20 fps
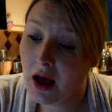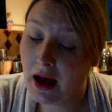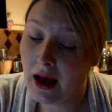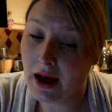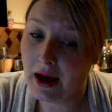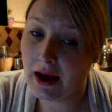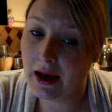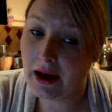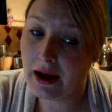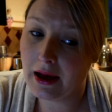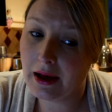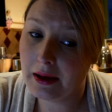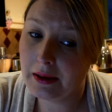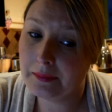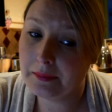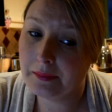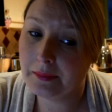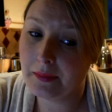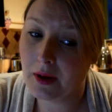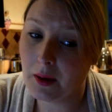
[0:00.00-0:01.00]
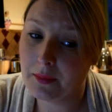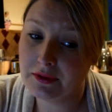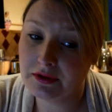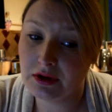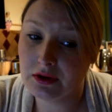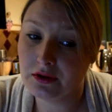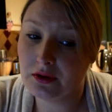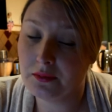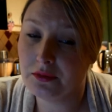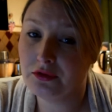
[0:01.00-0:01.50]
I'll be
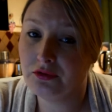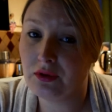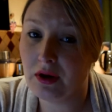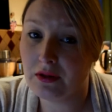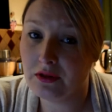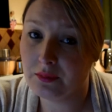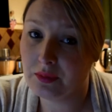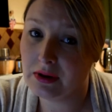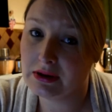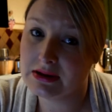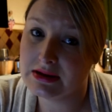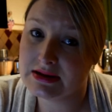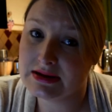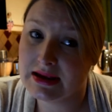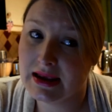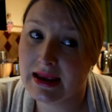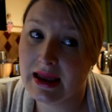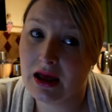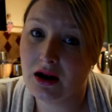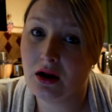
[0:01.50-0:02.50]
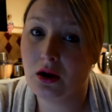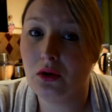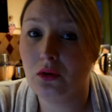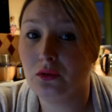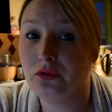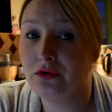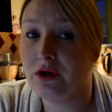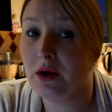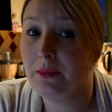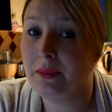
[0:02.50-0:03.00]
doing them throughout the pregnancy, and I'll
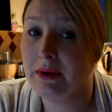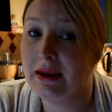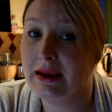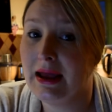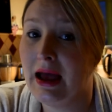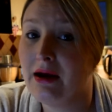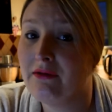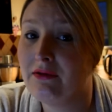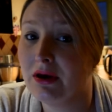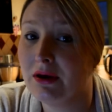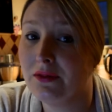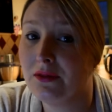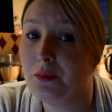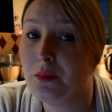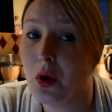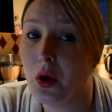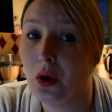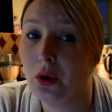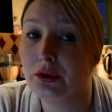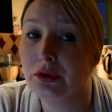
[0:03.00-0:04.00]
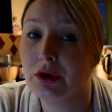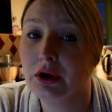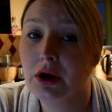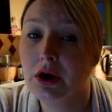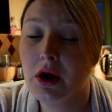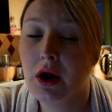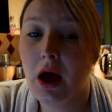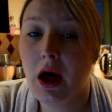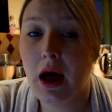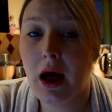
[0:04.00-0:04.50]
also be carrying them on
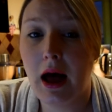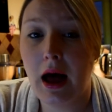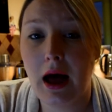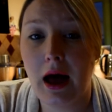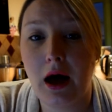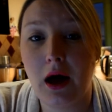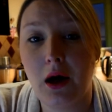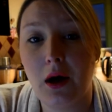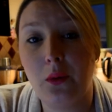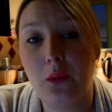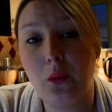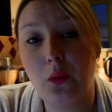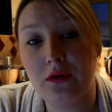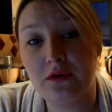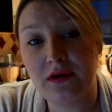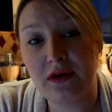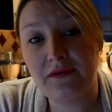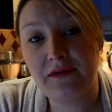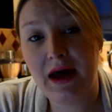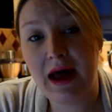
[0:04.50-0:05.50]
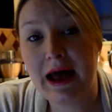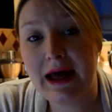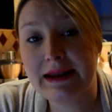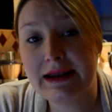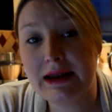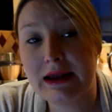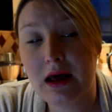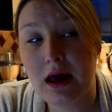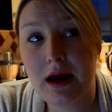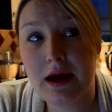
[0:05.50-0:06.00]
once I've
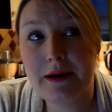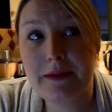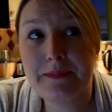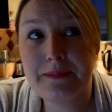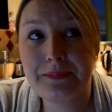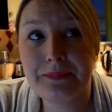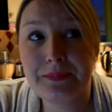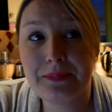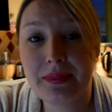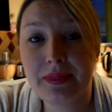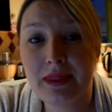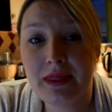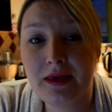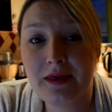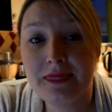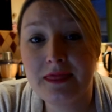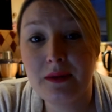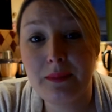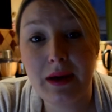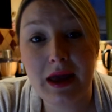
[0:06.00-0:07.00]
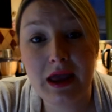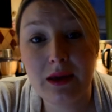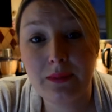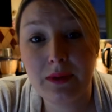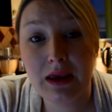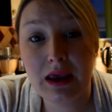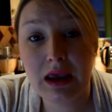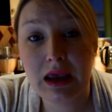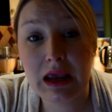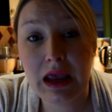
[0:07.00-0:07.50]
had the
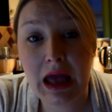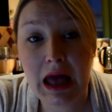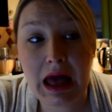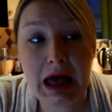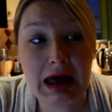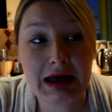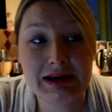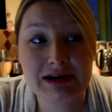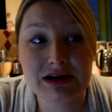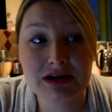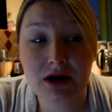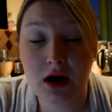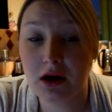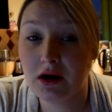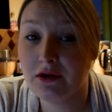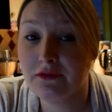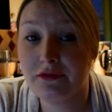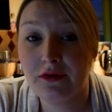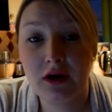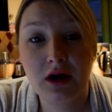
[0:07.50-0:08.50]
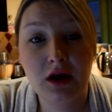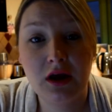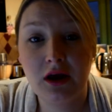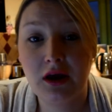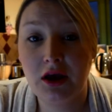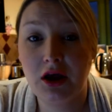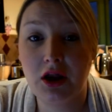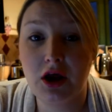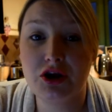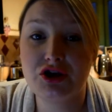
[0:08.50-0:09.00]
baby, and kind of,
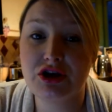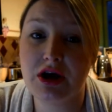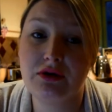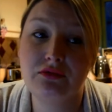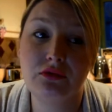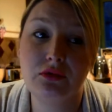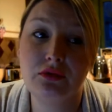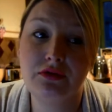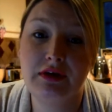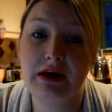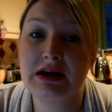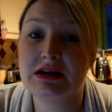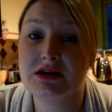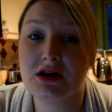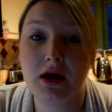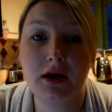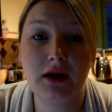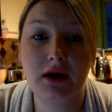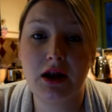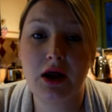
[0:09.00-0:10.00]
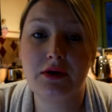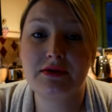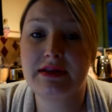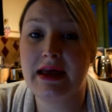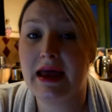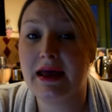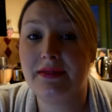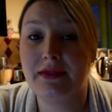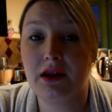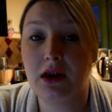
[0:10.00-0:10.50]
you know, general things like, you know,
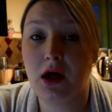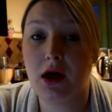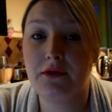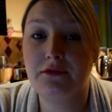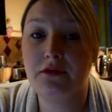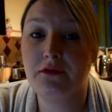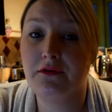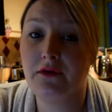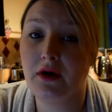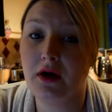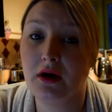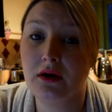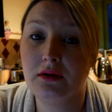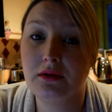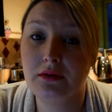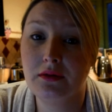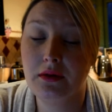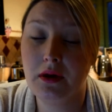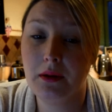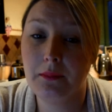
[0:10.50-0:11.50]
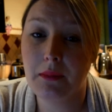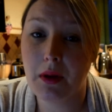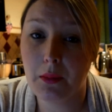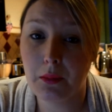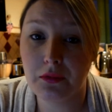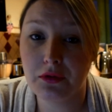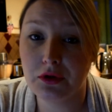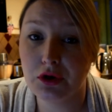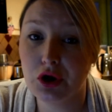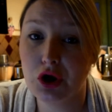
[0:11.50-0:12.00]
day in the life of a
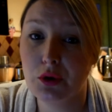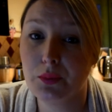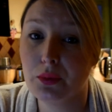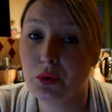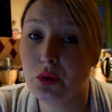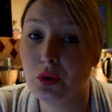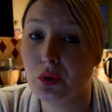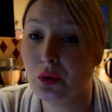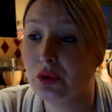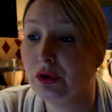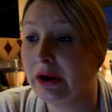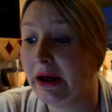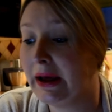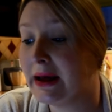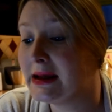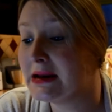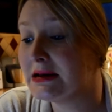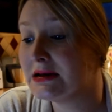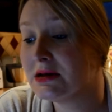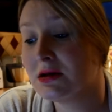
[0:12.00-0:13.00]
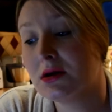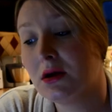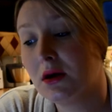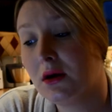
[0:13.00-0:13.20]
mum with a newborn, and